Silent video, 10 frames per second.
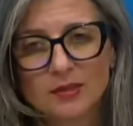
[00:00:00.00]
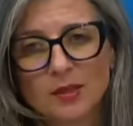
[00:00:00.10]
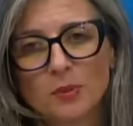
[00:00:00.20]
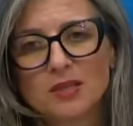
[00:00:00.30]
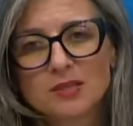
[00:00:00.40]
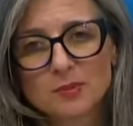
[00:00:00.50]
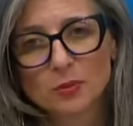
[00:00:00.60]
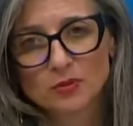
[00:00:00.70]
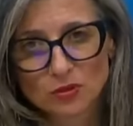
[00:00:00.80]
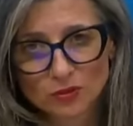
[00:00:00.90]
the
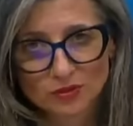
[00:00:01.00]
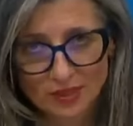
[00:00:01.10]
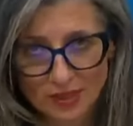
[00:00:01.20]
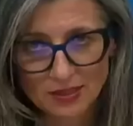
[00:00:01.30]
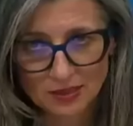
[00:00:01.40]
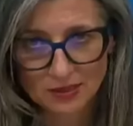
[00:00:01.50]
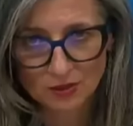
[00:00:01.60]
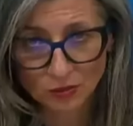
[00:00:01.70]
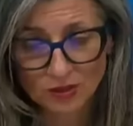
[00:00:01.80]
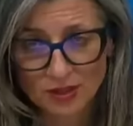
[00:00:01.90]
principles
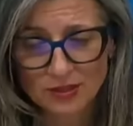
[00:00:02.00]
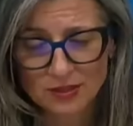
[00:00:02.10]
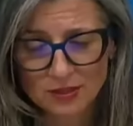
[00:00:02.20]
contained